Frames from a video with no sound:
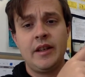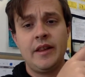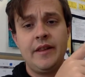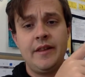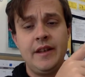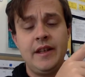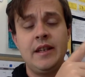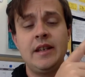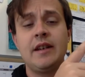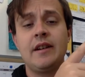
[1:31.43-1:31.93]

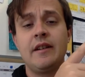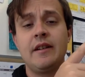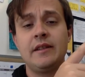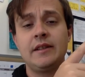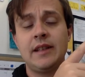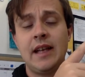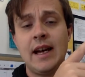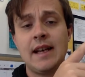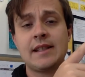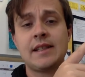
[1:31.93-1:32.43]
The
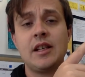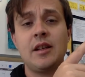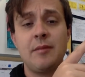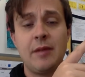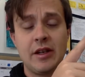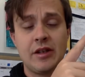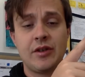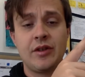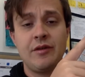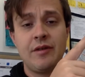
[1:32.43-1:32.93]
last
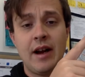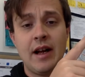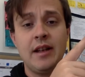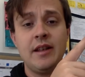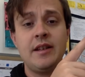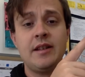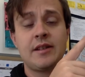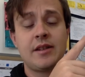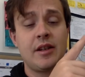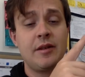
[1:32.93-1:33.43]
elementary
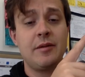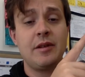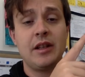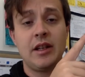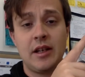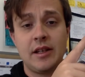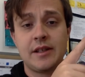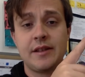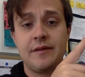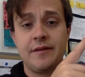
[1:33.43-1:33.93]
rally is going to be
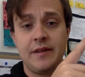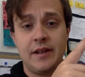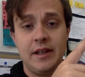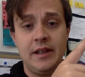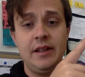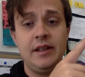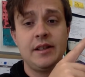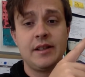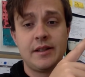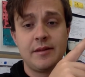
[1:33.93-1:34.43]
lots of fun,
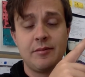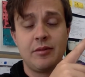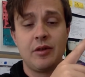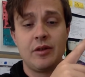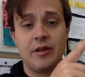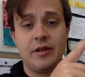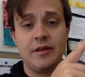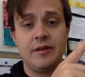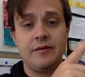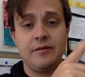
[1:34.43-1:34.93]
and it's
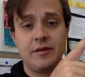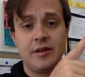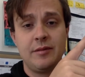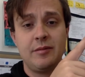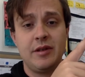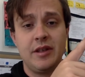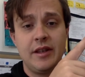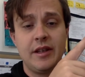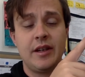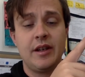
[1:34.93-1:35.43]
important to
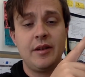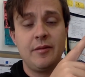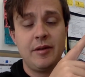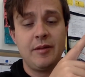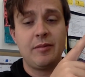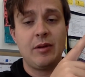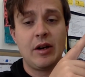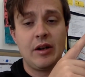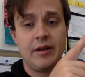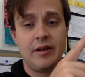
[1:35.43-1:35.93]
be there to be
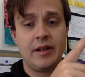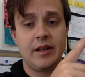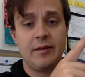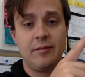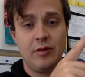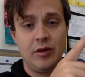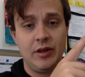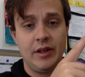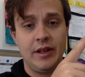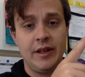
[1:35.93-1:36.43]
part of the
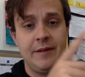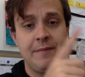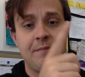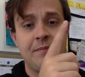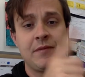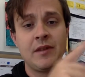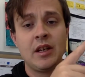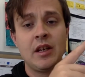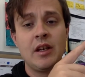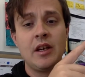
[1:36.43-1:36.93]
community.
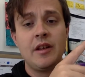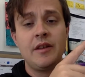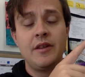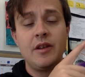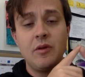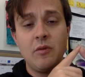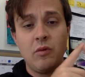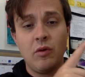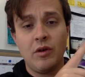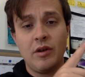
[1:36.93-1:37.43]
The
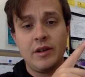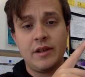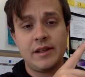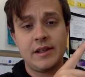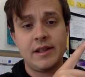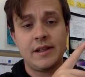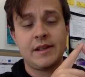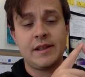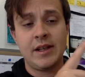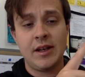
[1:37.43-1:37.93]
awards
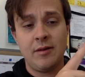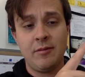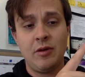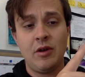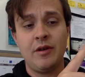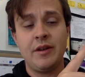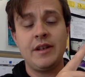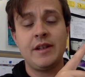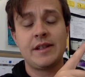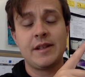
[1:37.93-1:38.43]

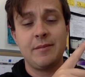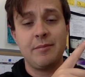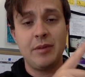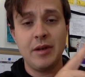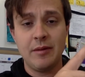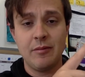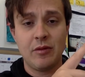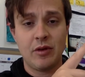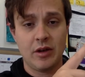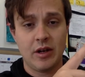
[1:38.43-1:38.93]
ceremony is a
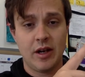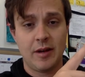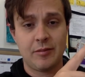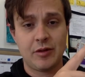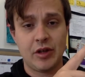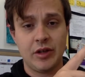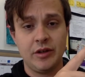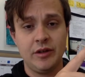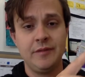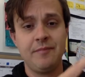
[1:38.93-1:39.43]
bit more
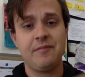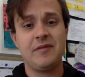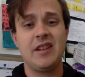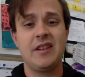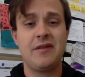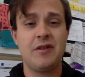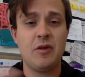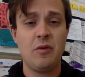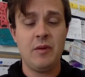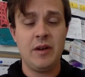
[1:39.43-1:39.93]
optional.
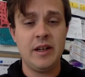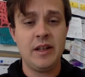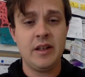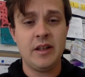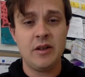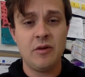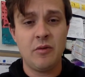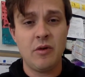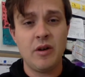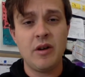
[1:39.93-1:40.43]
If you're winning
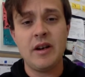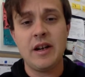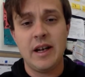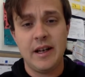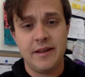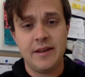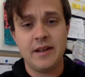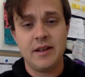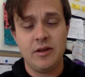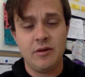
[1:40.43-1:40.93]
an award, I
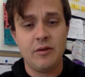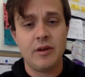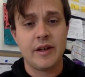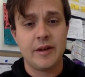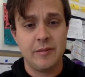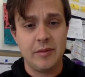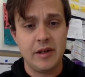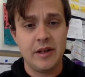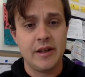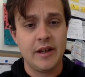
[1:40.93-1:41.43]
think you want
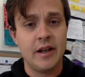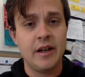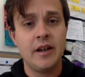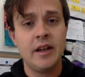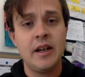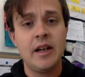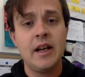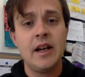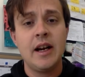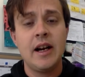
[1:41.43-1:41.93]
to be there.
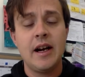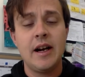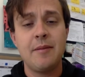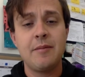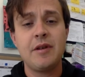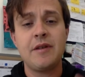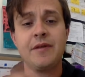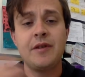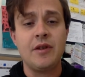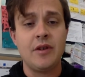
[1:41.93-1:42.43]
Um,
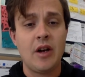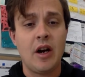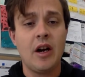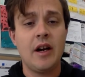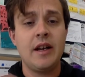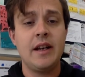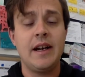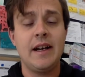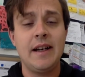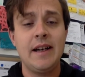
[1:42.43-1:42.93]
but if you're
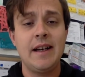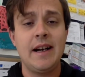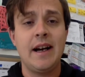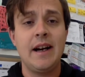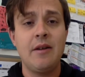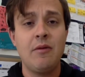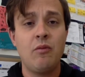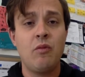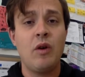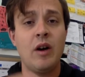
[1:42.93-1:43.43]
not,
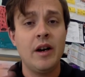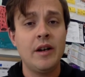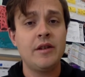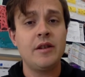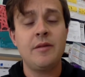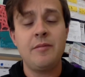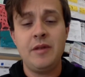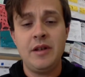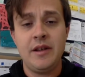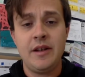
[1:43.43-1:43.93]
I want you
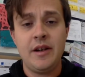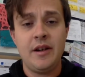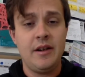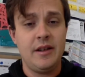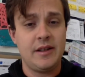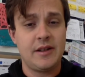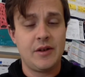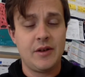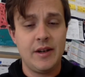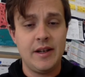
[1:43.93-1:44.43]
to be there.
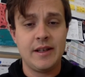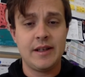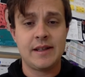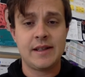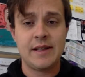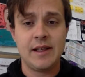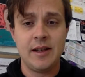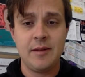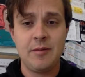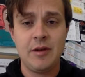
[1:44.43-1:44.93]
It's great to
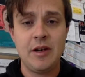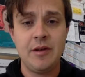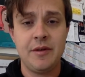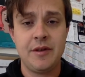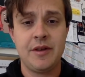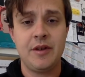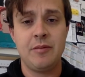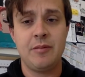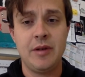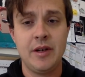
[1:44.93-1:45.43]
celebrate
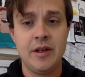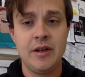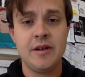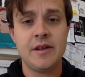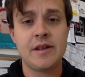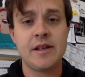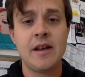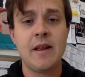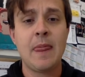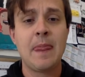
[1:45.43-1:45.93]
with your peers,